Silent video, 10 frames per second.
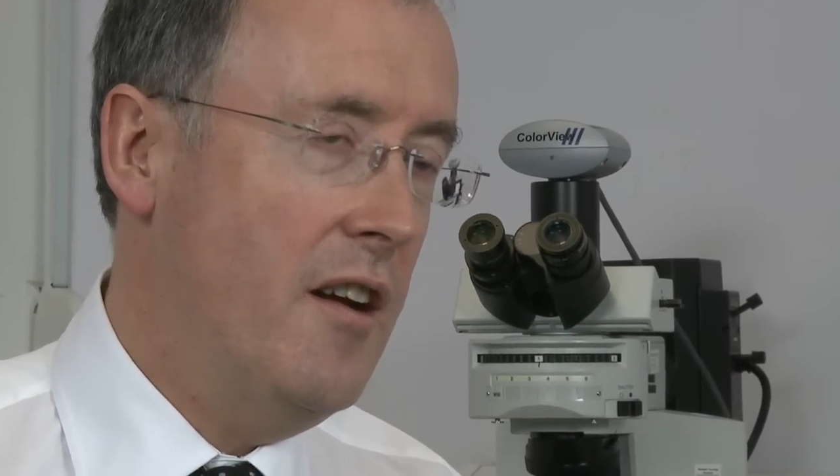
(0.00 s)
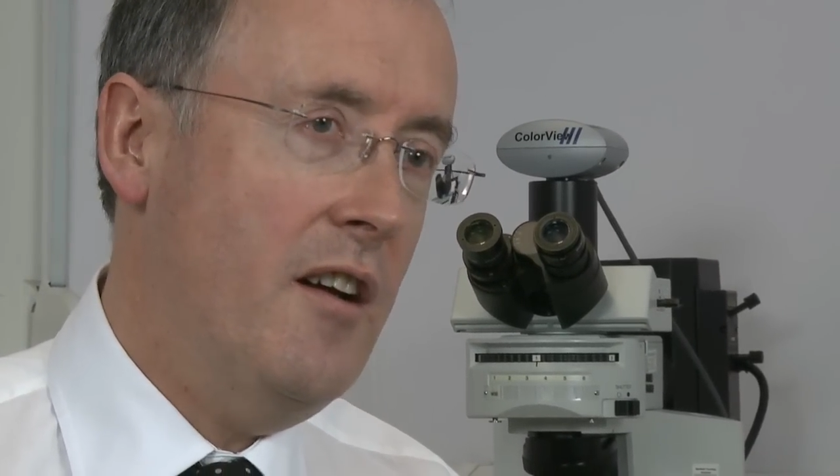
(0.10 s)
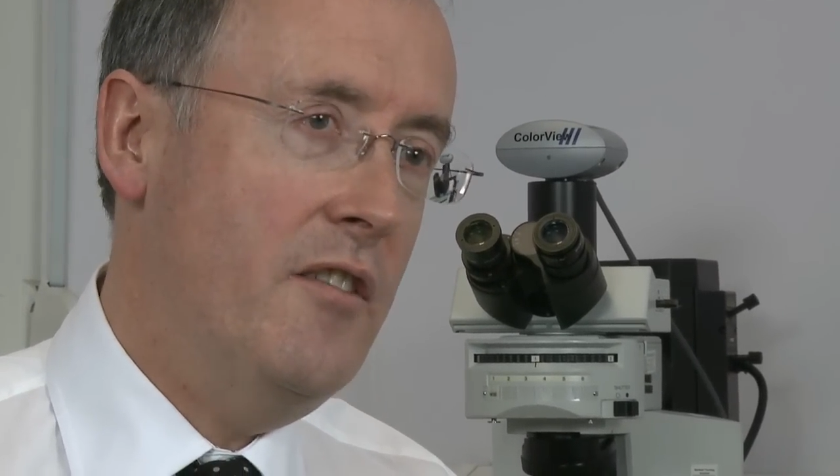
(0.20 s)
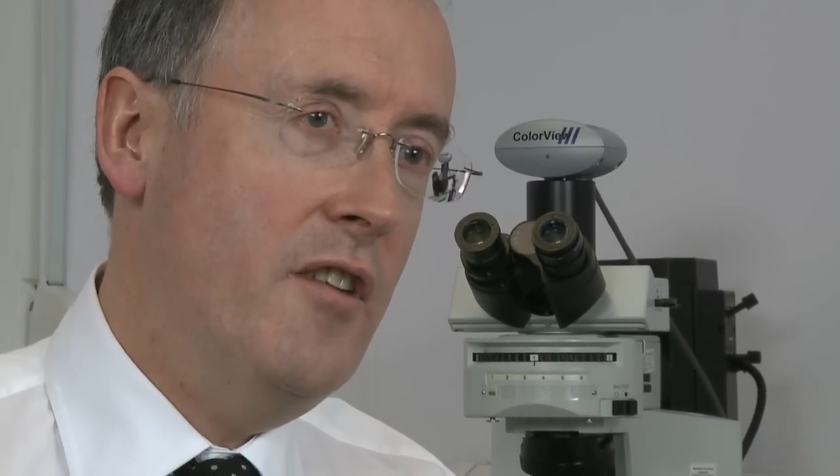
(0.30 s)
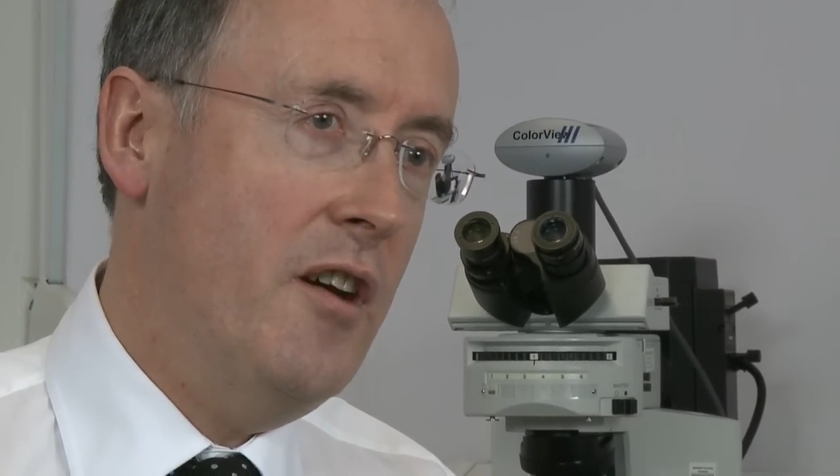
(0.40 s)

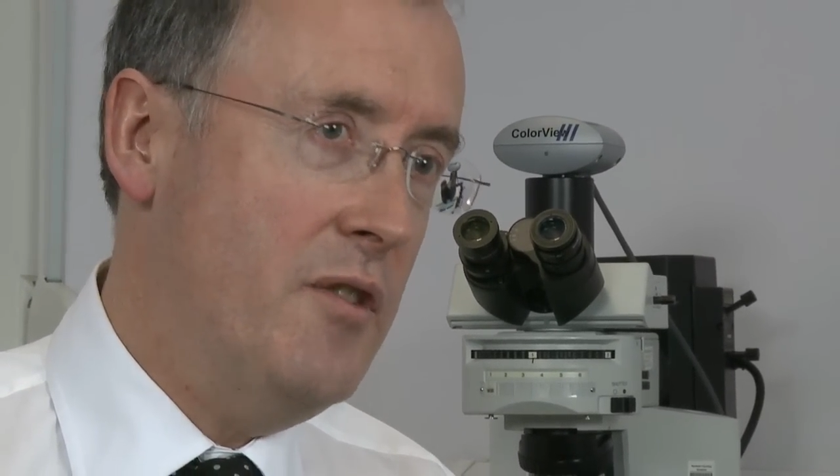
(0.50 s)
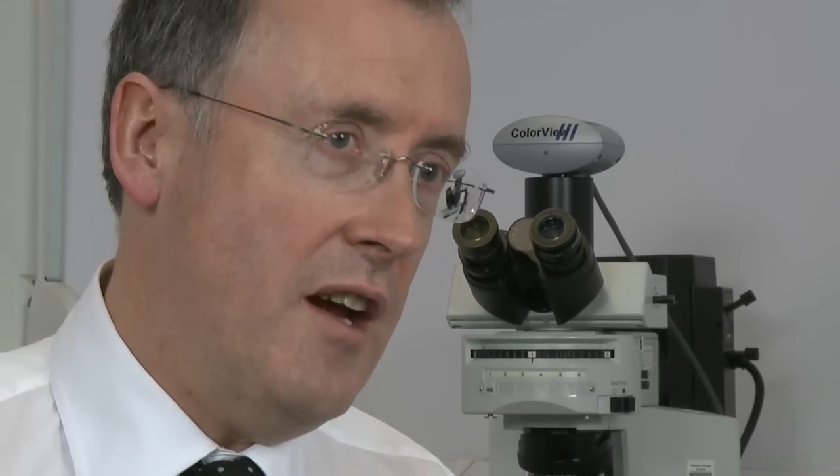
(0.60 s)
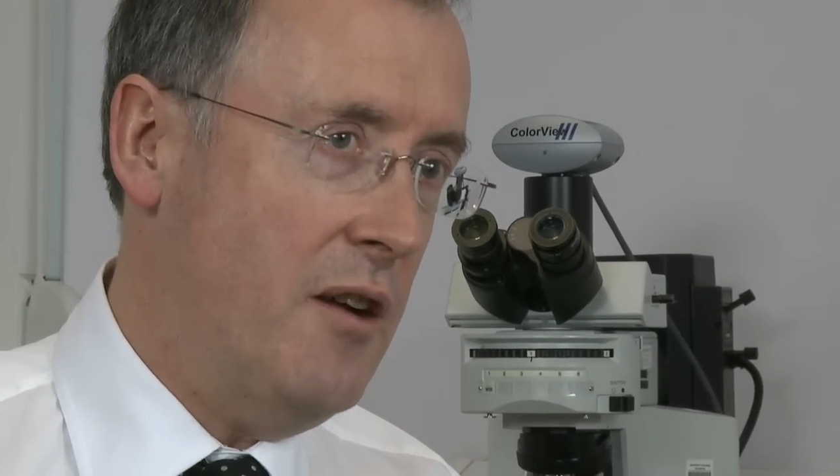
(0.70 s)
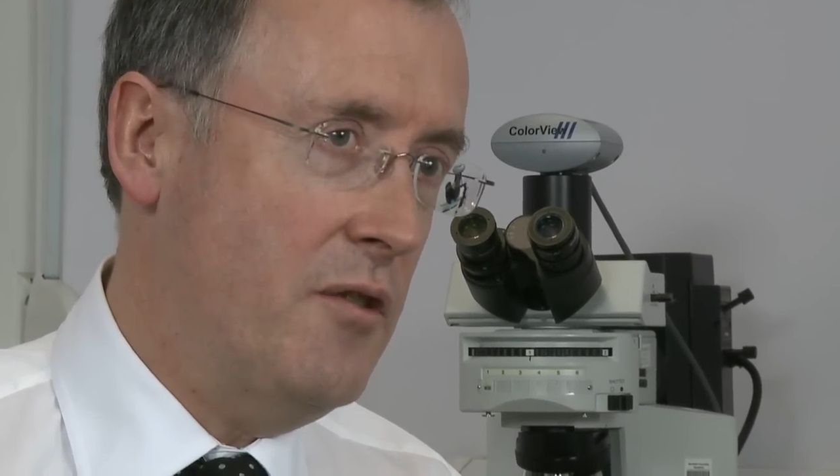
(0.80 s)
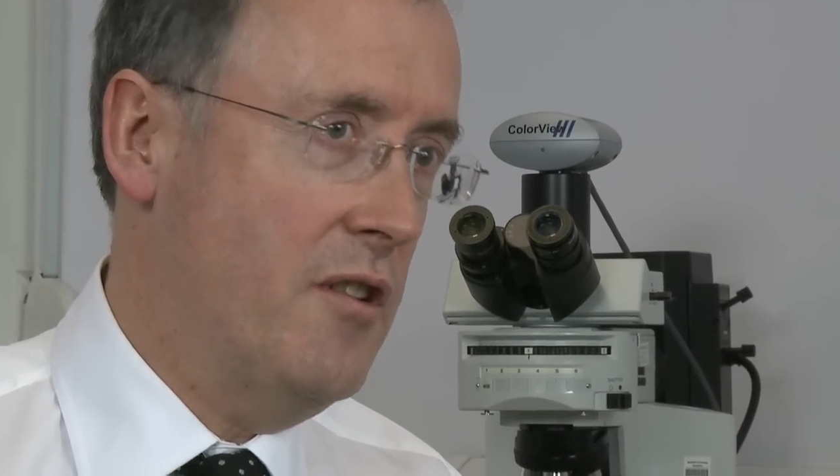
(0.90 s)
and no
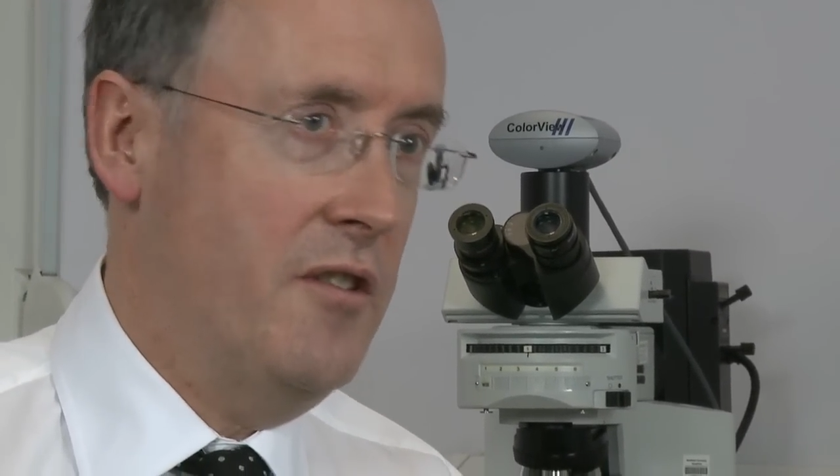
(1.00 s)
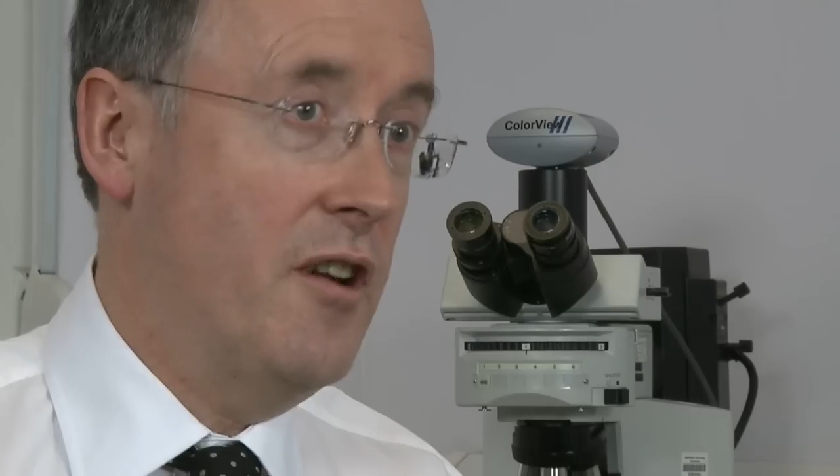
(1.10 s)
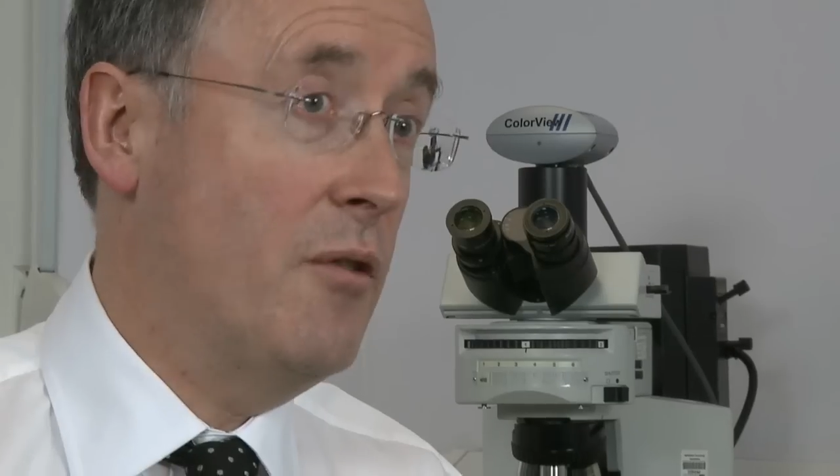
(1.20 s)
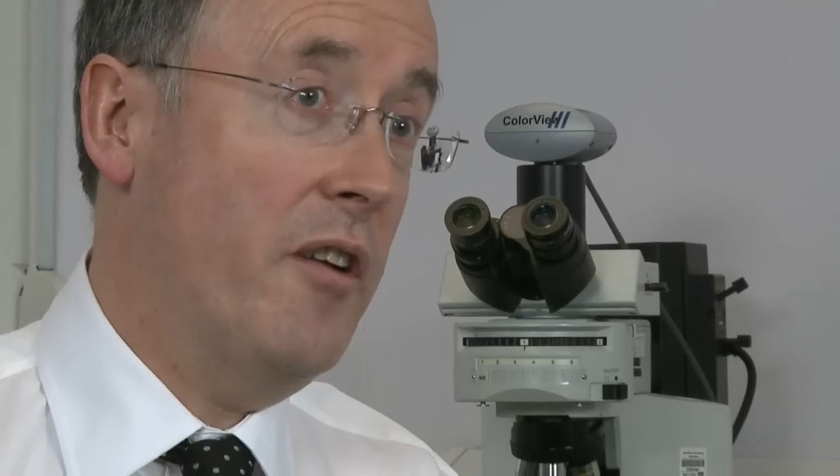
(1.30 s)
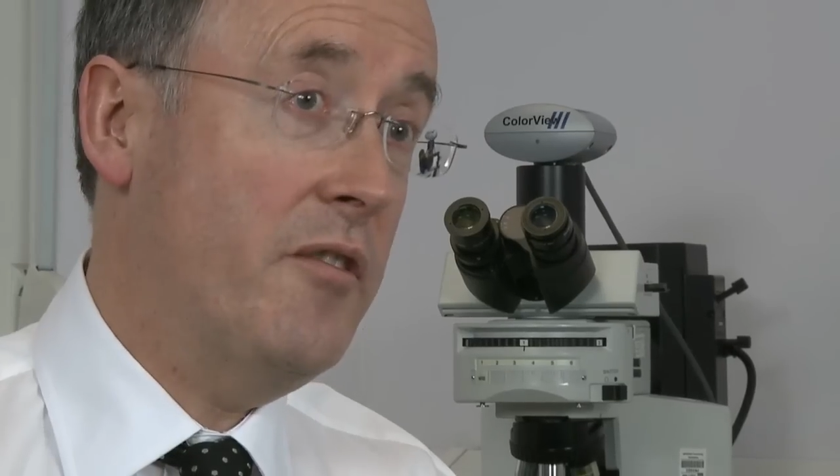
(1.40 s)
doubt and
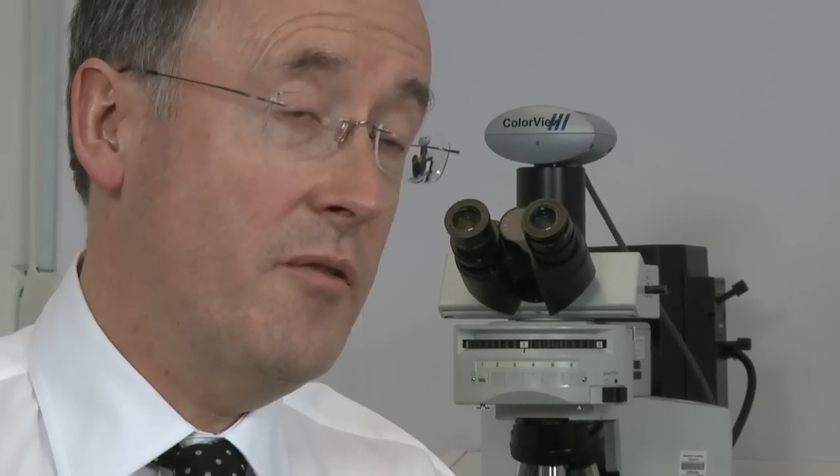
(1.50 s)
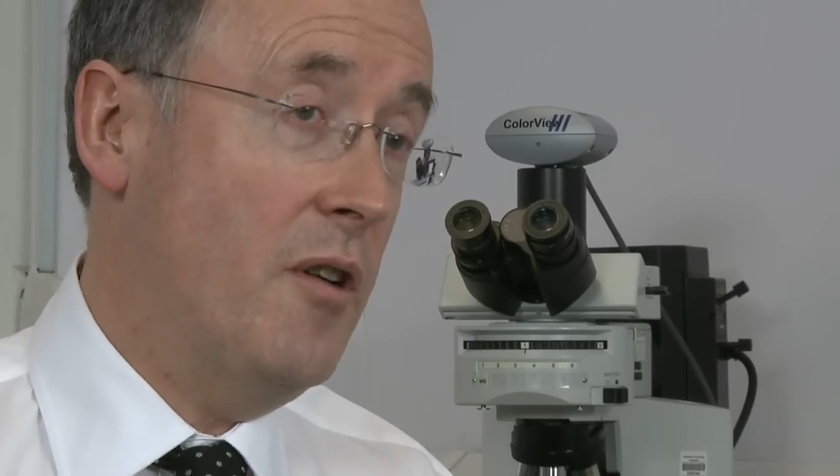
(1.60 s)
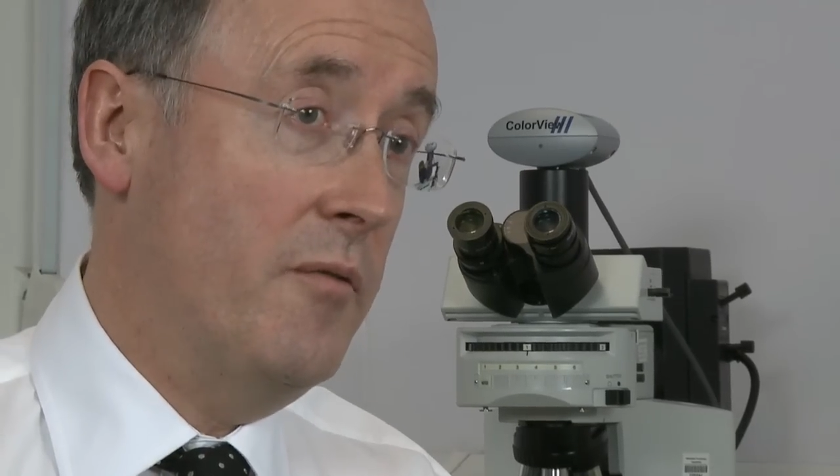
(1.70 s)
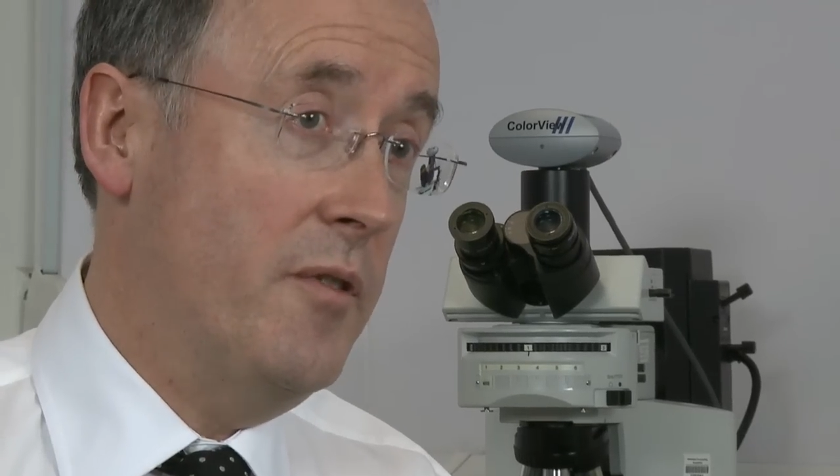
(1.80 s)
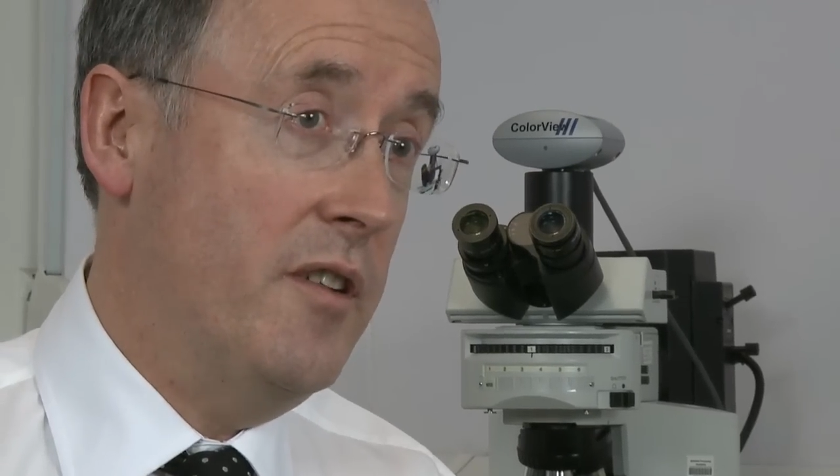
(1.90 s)
no loss of
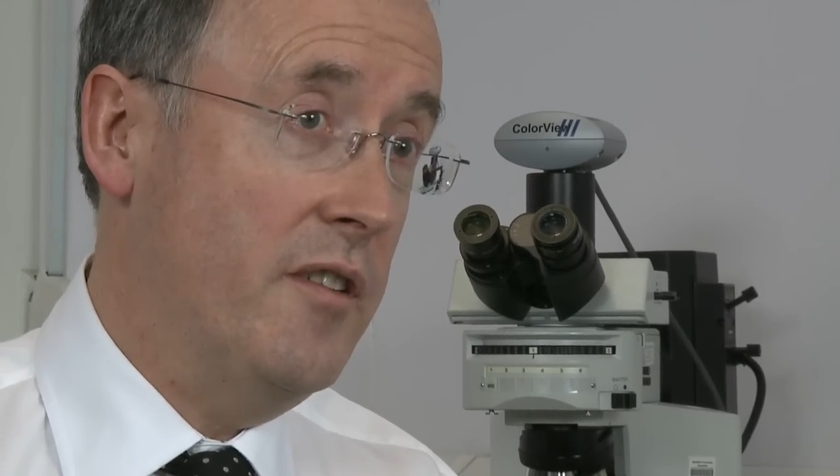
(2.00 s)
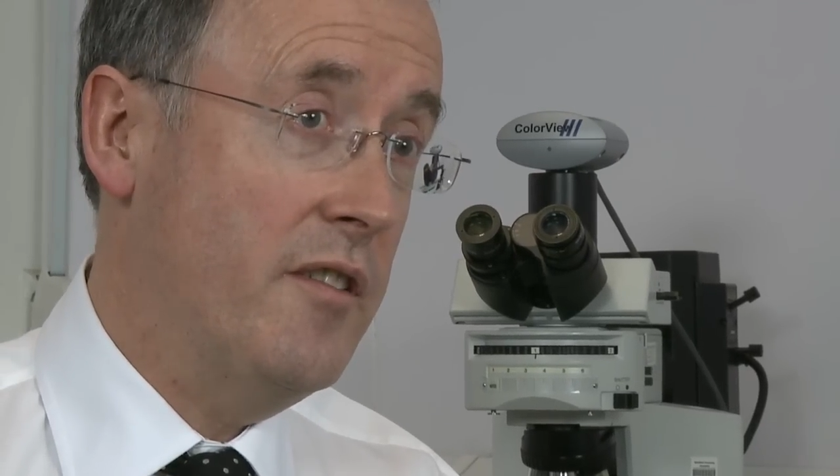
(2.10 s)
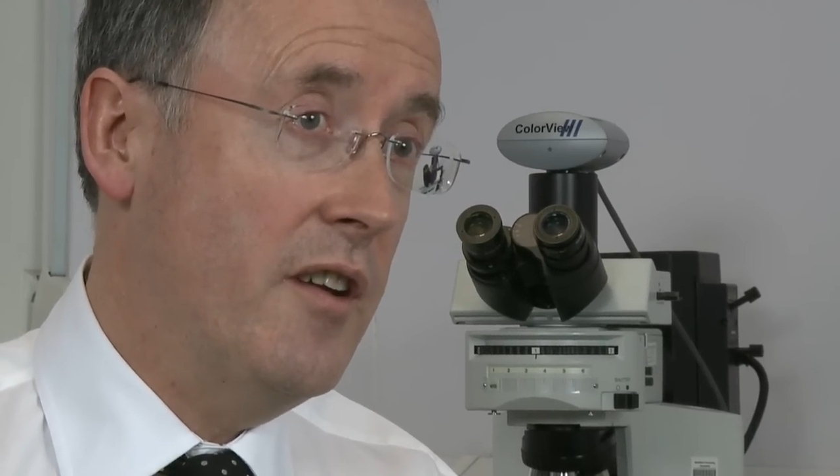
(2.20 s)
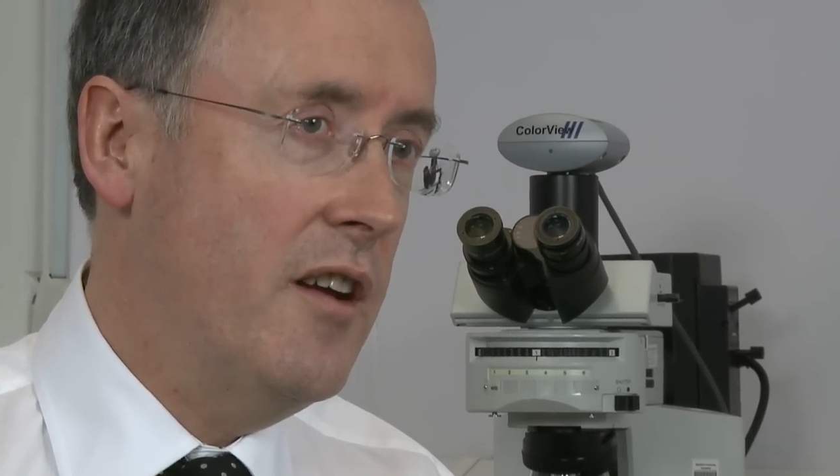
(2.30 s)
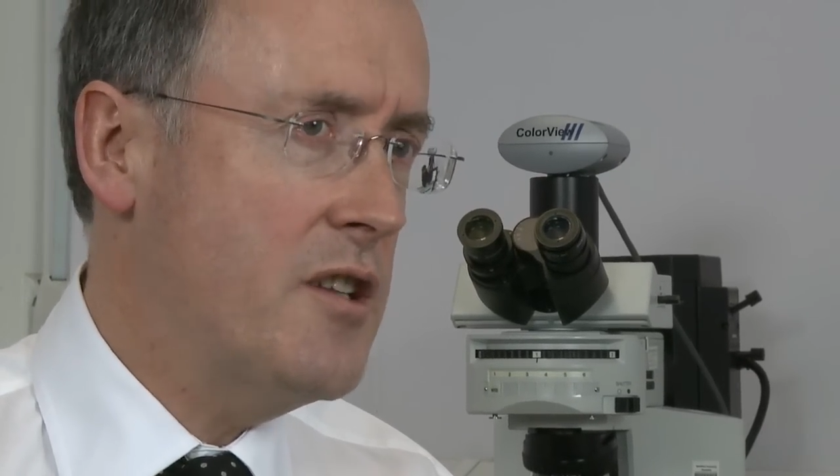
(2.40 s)
confidence.